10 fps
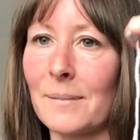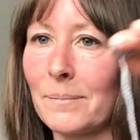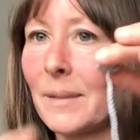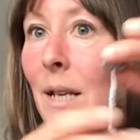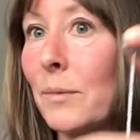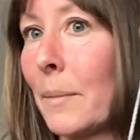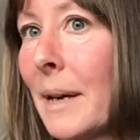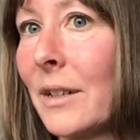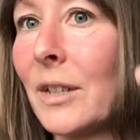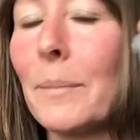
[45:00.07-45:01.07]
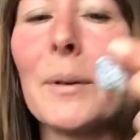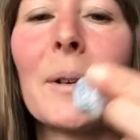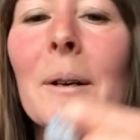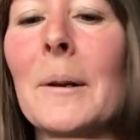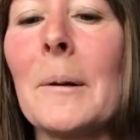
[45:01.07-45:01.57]
keeps your page in your
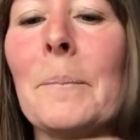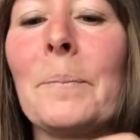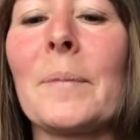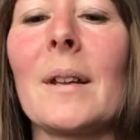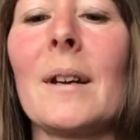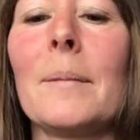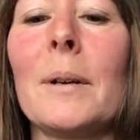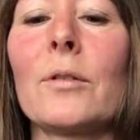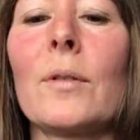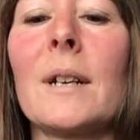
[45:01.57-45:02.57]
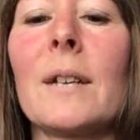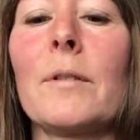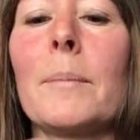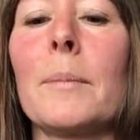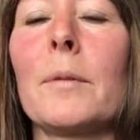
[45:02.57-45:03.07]
book. I'll try and give
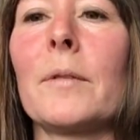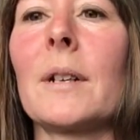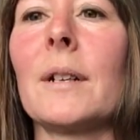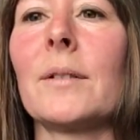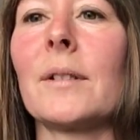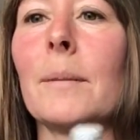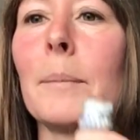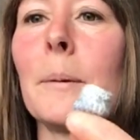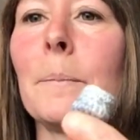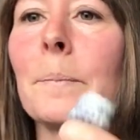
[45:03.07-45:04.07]
you a bit more of a close-up, but